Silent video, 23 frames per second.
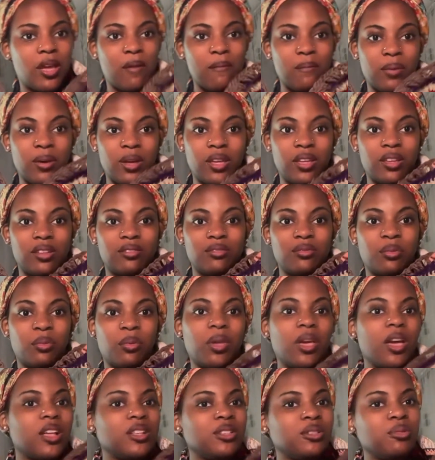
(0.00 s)
But we
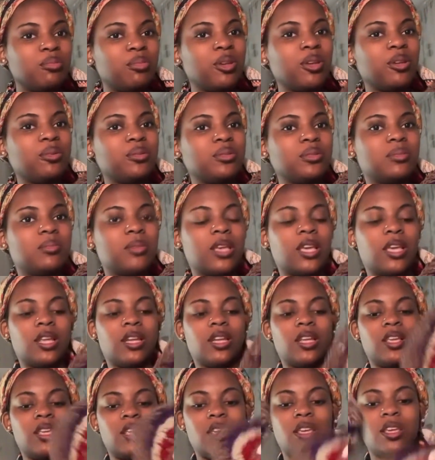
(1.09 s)
got 2 panels made
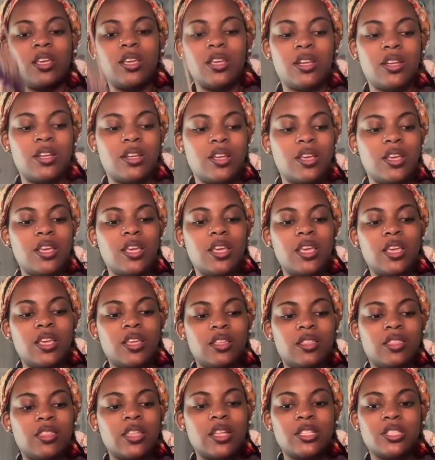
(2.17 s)
and
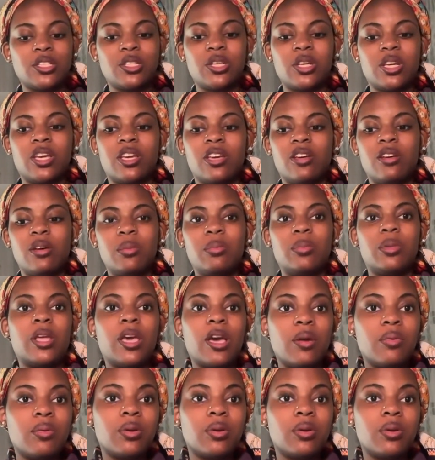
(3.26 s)
that's great. Now we're